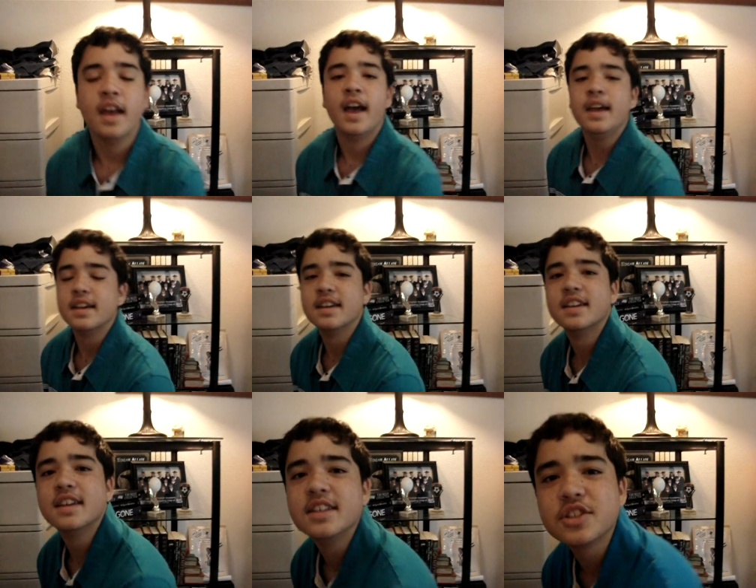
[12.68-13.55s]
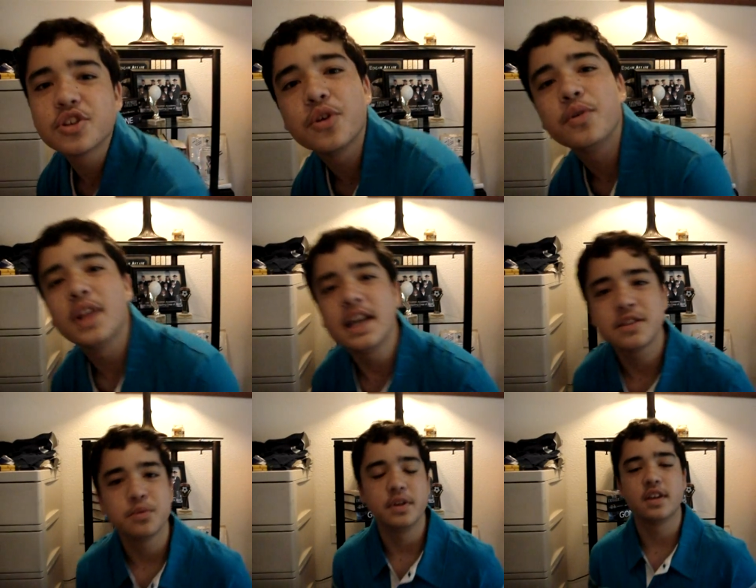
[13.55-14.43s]
Hey, so
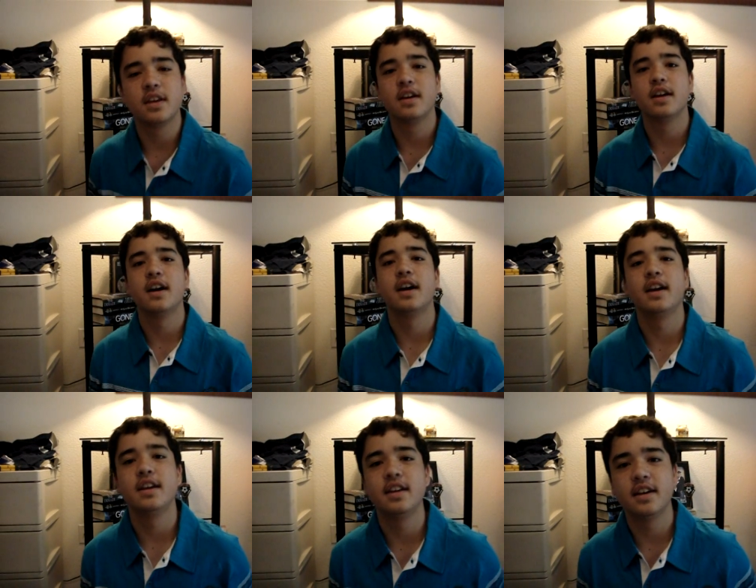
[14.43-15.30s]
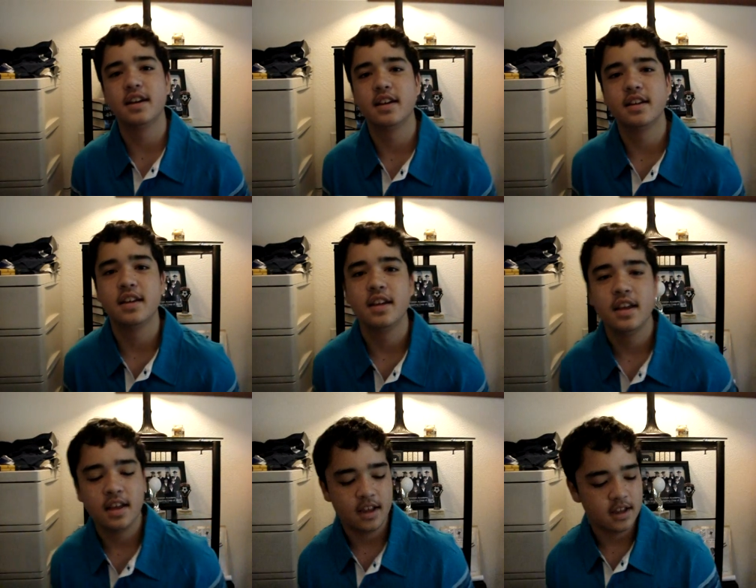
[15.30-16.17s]
last week I
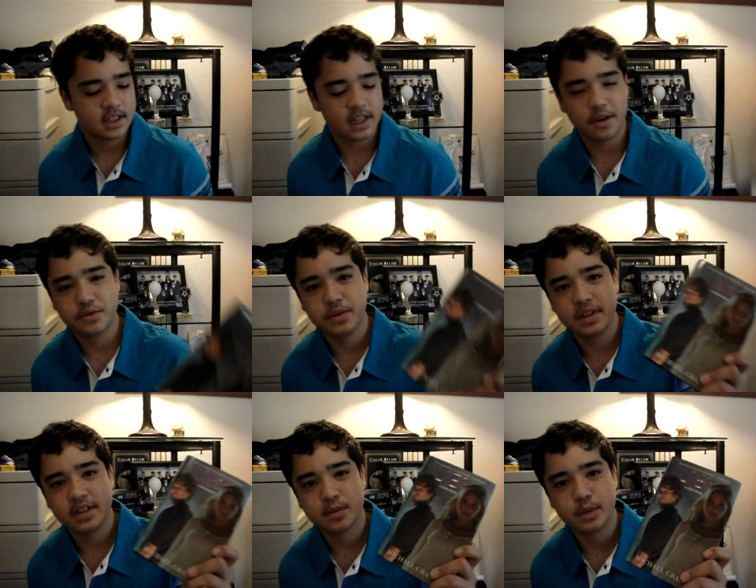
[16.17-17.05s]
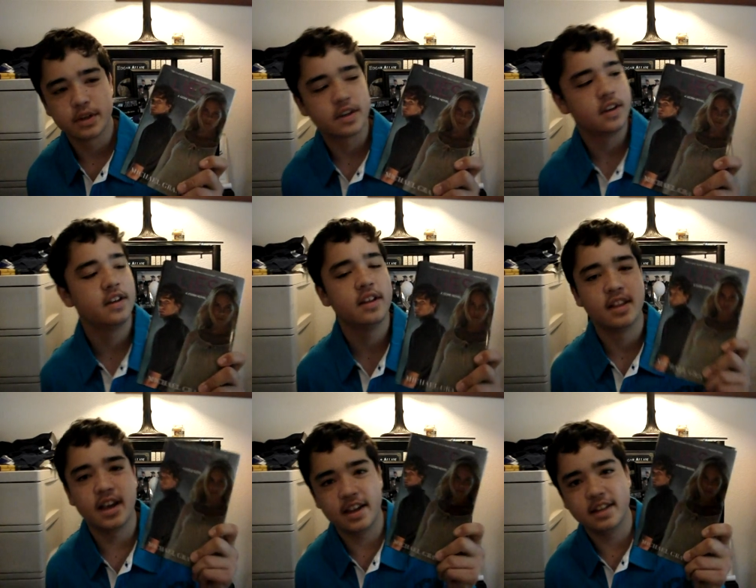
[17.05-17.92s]
said I was reading this book,
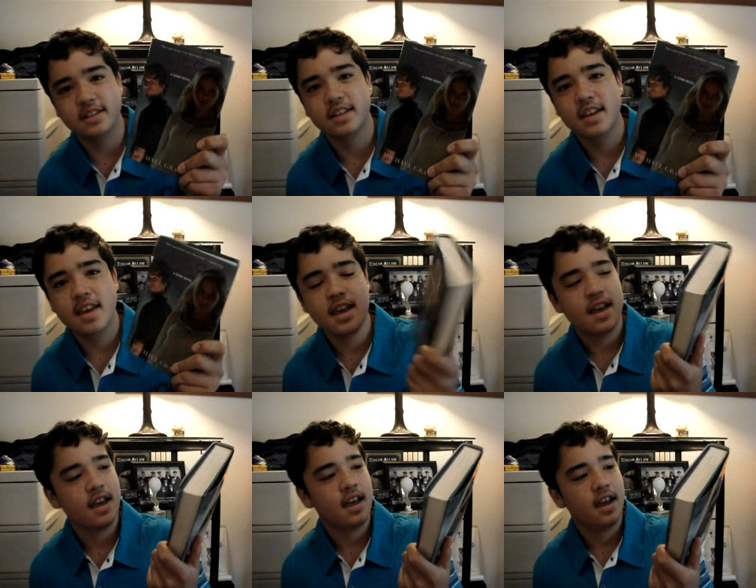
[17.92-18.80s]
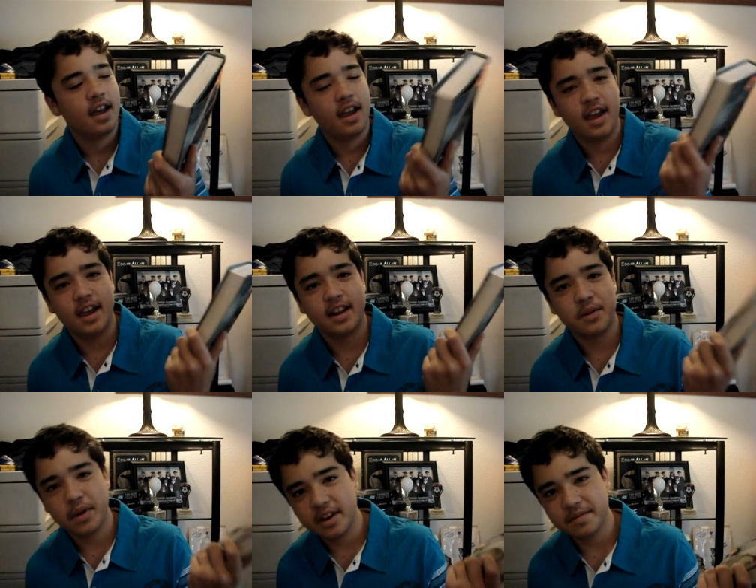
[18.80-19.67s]
Lies, and I
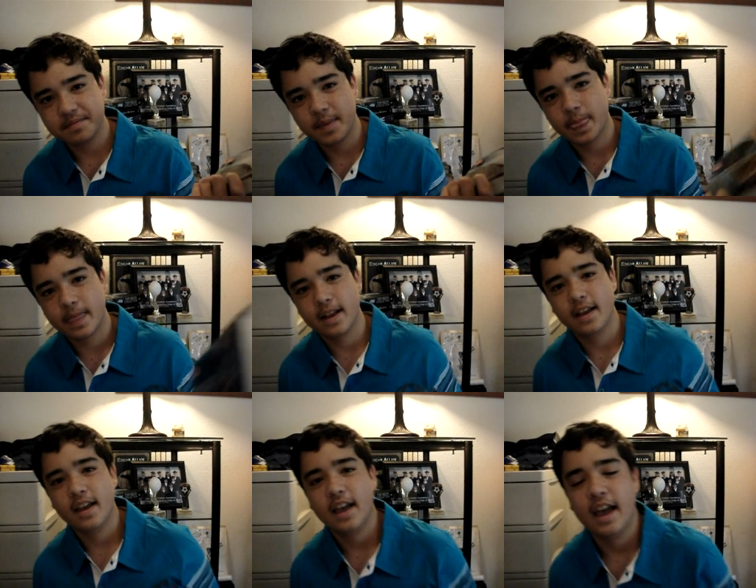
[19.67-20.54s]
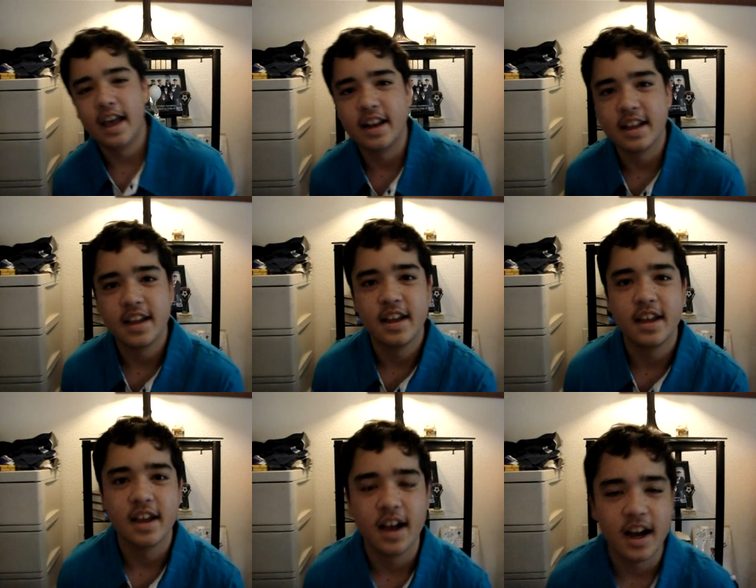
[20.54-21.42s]
read it, and
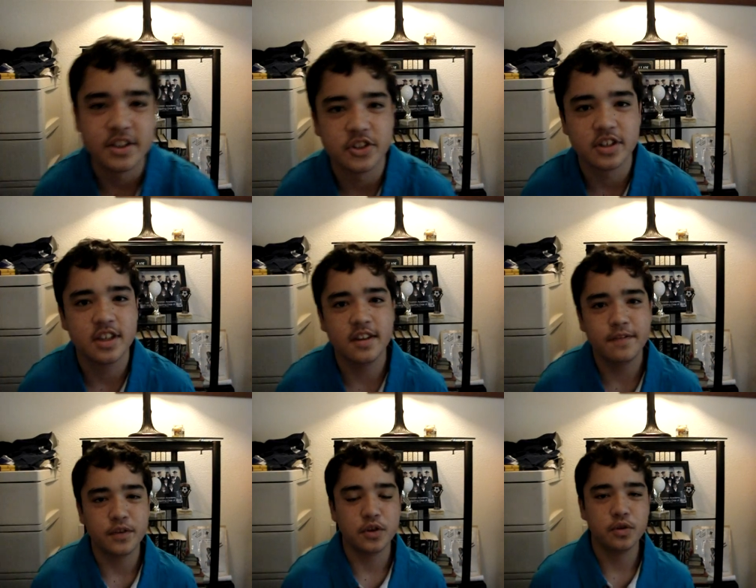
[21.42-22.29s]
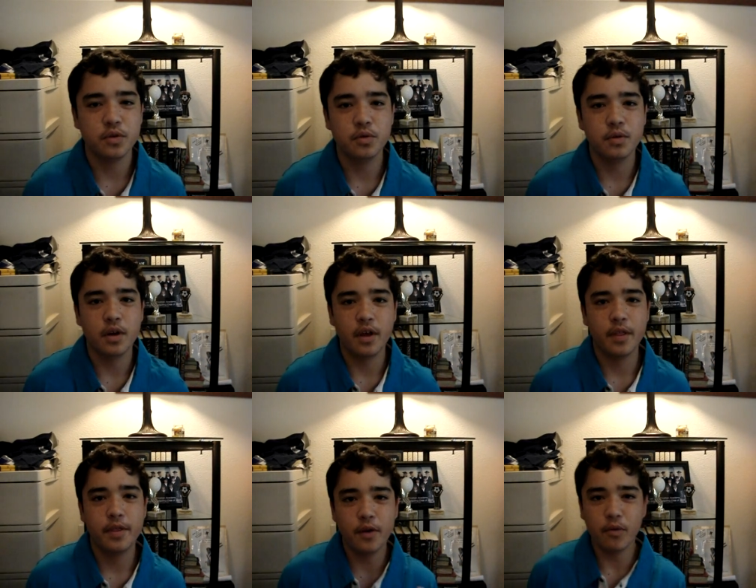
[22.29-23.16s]
I shall give you
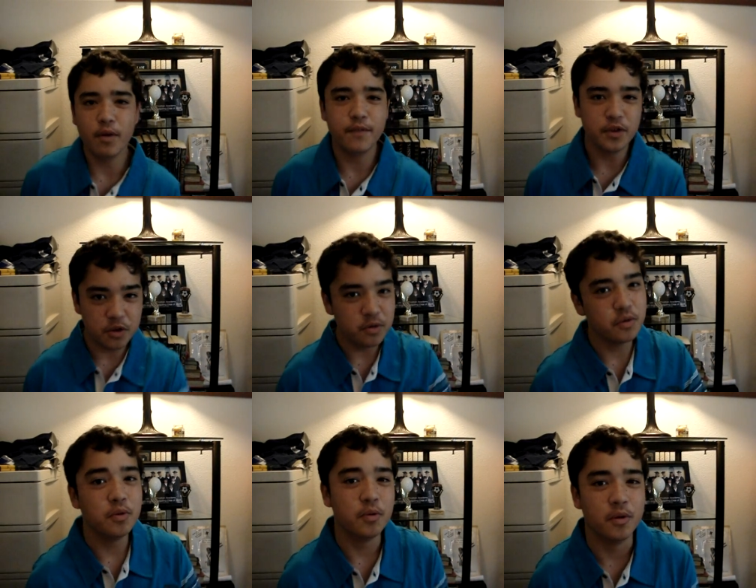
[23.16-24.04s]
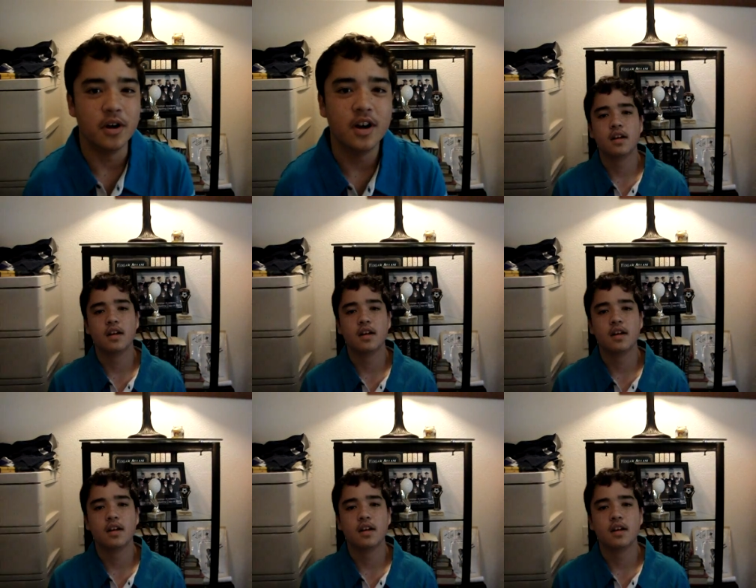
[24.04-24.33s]
the review.